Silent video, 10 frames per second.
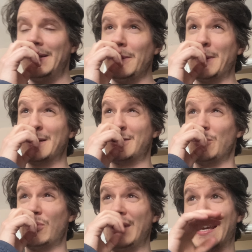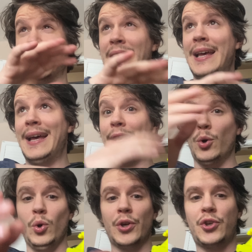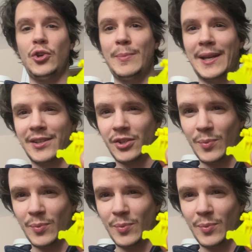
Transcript: a little bit too thick and it all accumulates.